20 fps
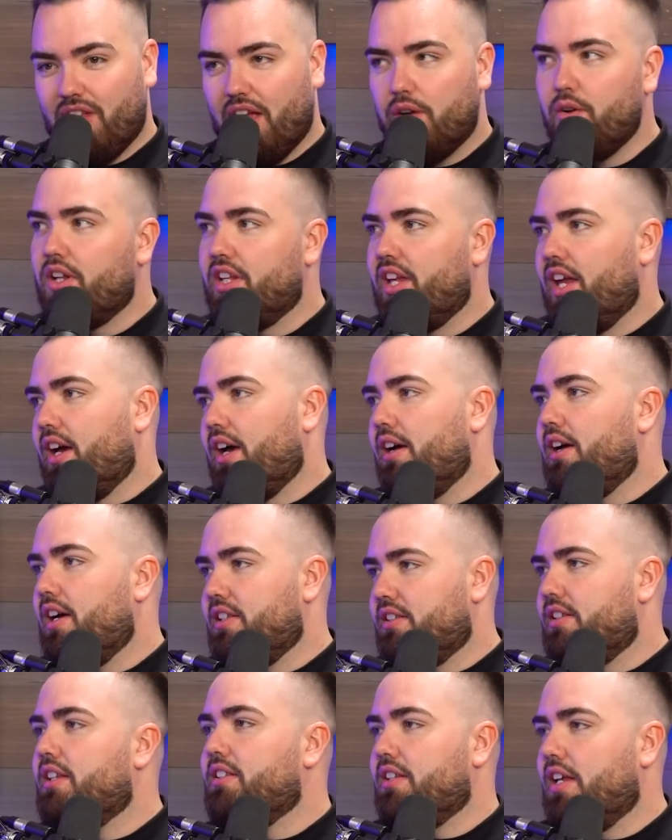Well, yeah. Make
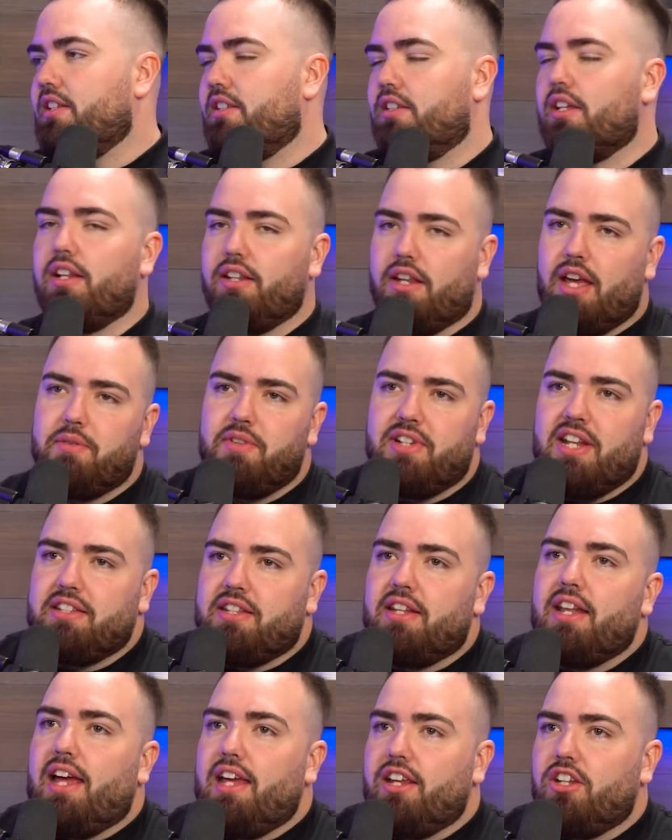money. as, as, yeah, I mean, as
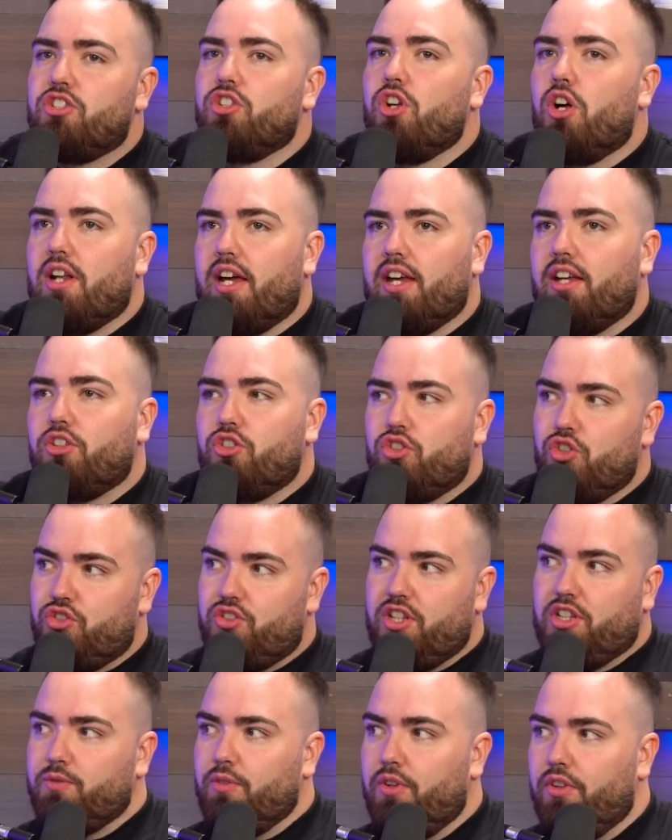in like it's not like just
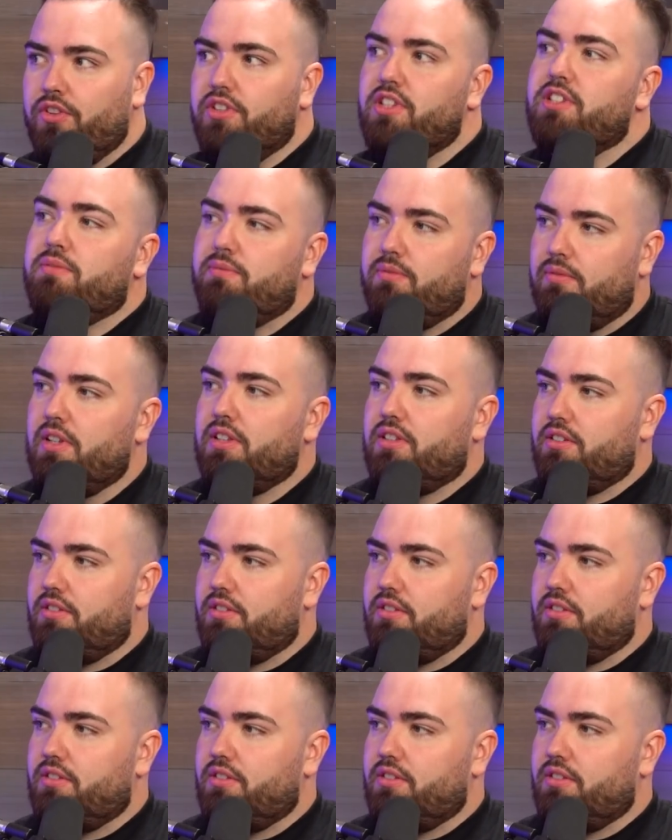six months. It's, it's,